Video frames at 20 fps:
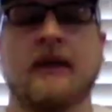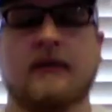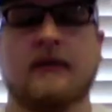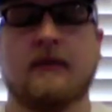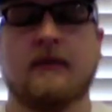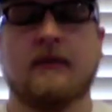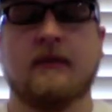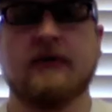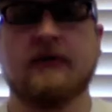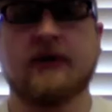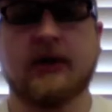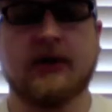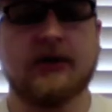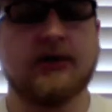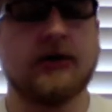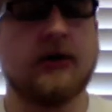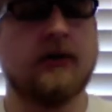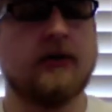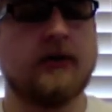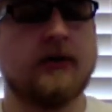But I was going to
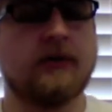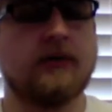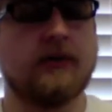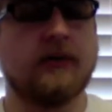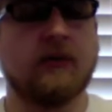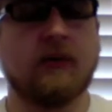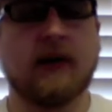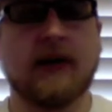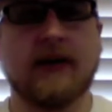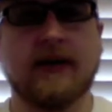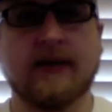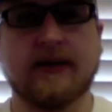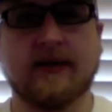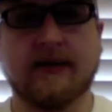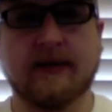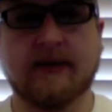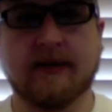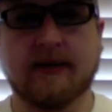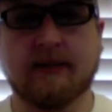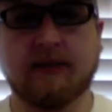show you the way this
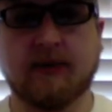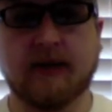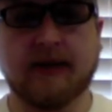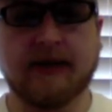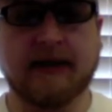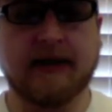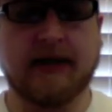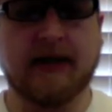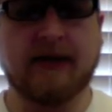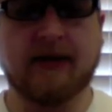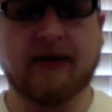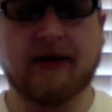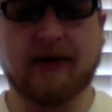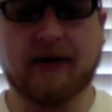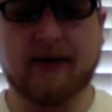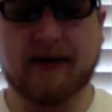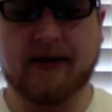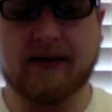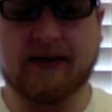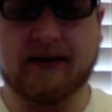is put together
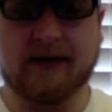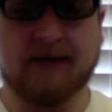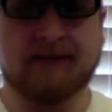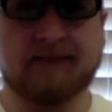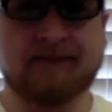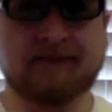is